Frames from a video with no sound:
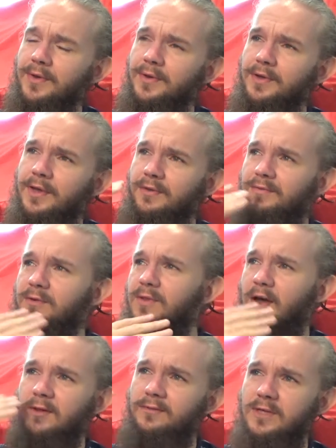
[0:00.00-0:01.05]
You can feel
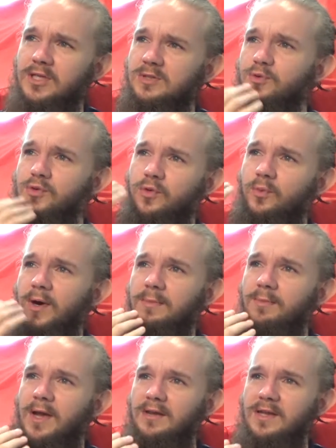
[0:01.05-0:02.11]
that lovely smooth white
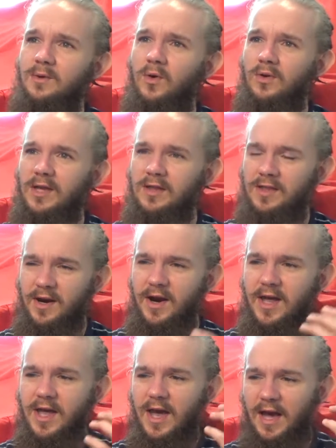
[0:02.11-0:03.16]
bready quality there,
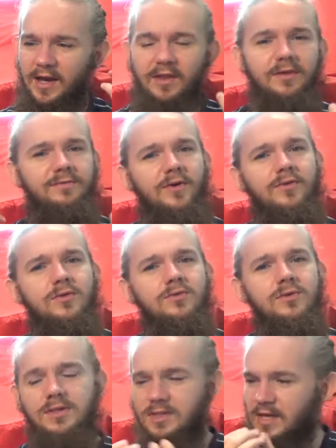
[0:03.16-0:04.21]
and the further you
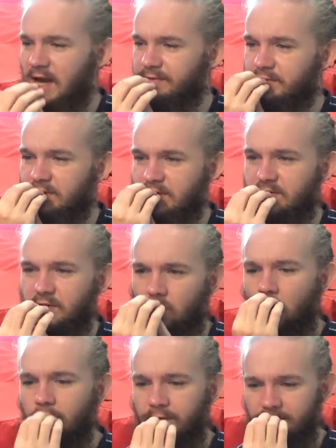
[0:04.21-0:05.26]
go into the aftertaste, the
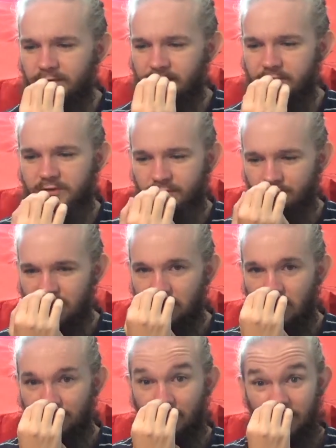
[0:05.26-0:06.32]
coffee flavours for me
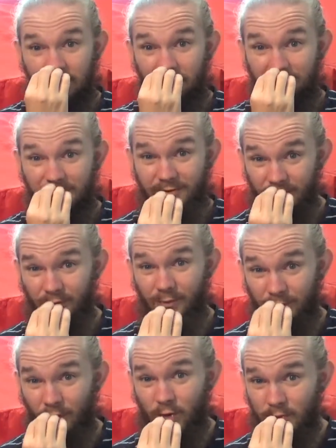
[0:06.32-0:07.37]
come out a little bit further
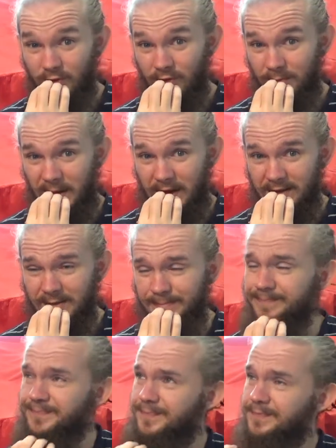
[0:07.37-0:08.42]
forward on the palate,
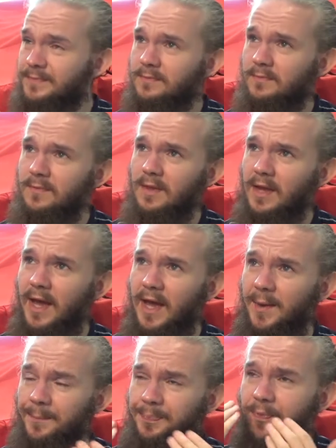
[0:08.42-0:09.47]

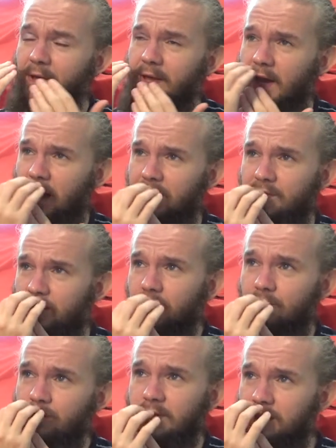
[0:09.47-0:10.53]
and you
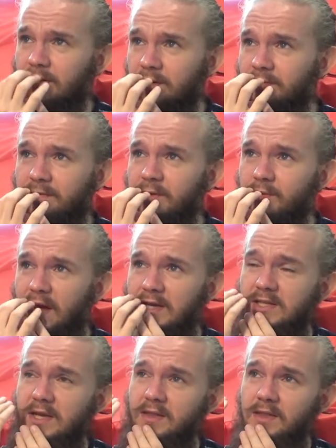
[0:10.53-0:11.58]
can feel that
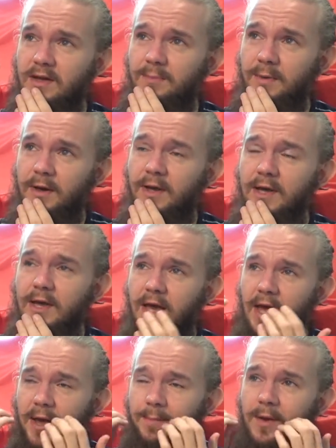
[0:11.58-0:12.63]
sitting there. But
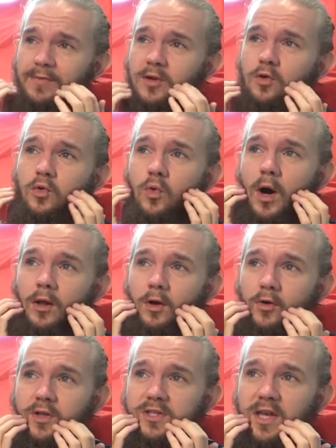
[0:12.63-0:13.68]
if you go
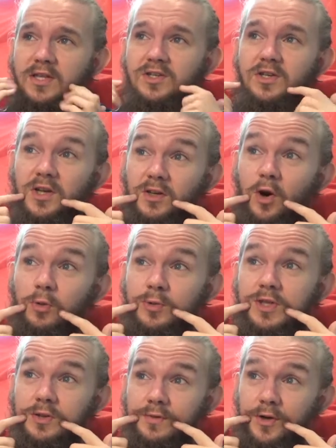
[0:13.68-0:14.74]
along the sides of your tongue,
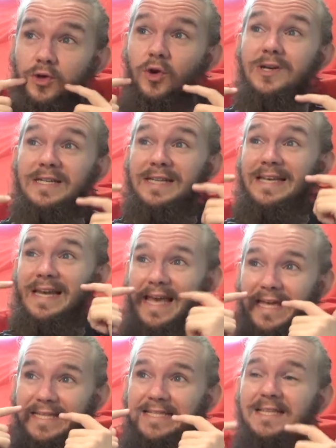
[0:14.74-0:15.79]
almost to the front corners, and then
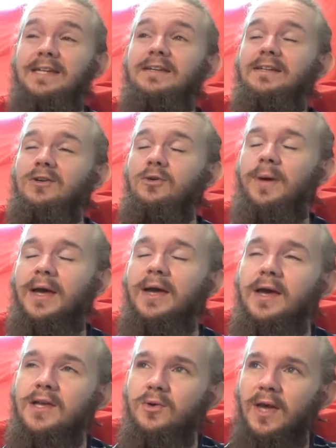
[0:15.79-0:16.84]
inside a little bit,
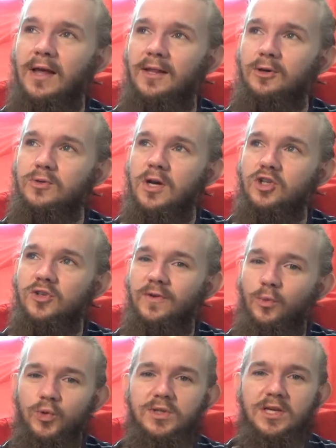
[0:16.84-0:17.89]
you'll get a little touch of a
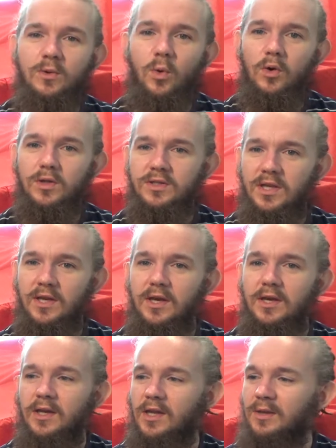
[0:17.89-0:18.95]
woody quality
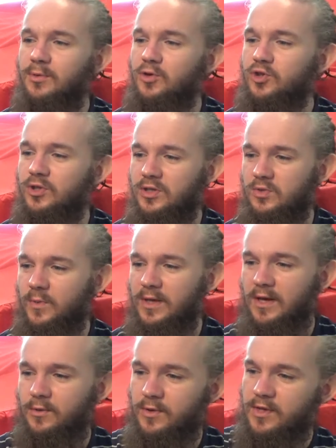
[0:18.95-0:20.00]
kind of pushing its
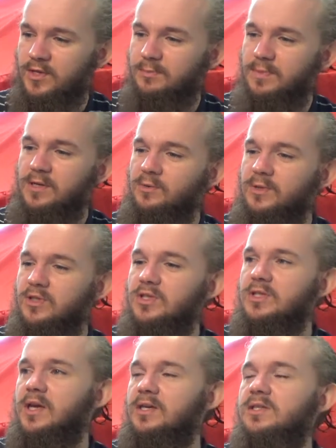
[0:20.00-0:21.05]
way out of this beer, which
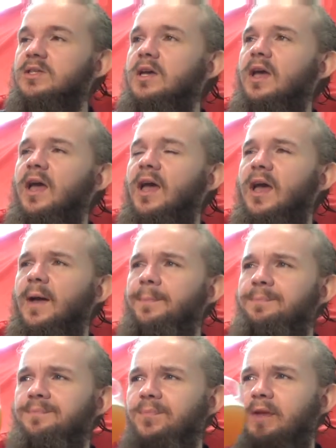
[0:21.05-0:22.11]
is nice.
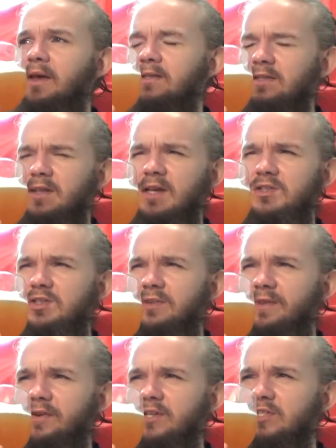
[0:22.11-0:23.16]
And that's just a
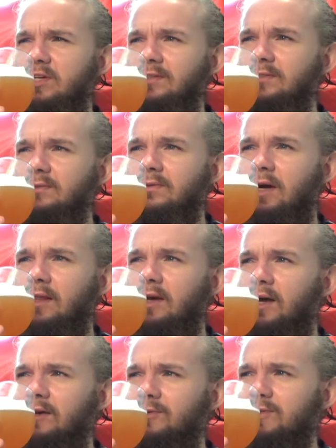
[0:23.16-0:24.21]
very subtle,
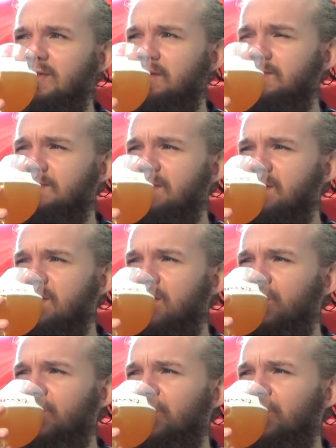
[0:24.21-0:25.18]
a little subtlety there.